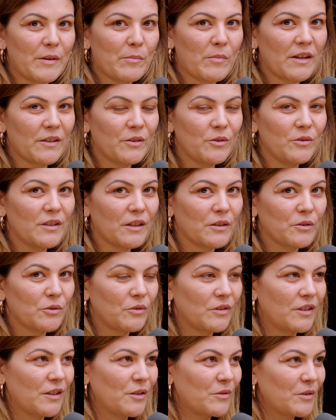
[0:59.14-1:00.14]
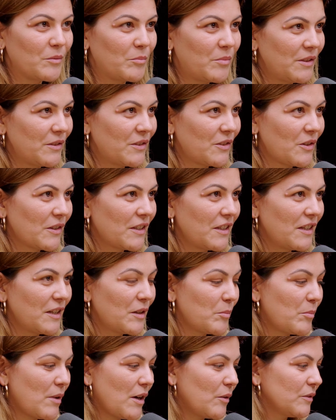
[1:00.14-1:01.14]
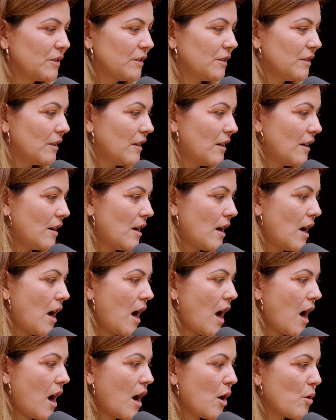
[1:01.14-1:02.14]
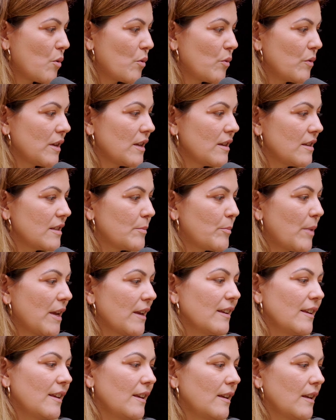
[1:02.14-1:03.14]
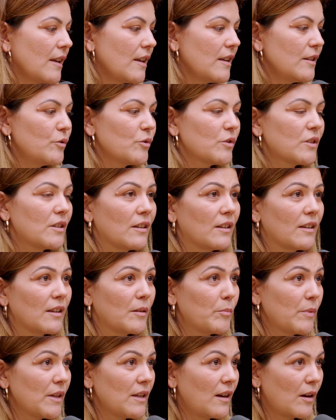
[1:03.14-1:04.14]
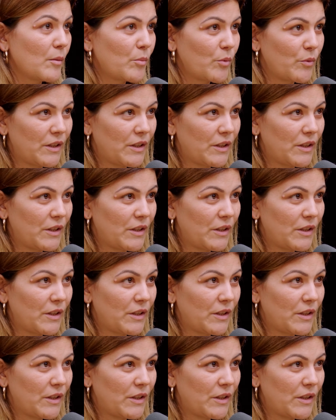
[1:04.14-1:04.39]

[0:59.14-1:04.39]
remind you that today we'll be talking about how is banking industry keeping up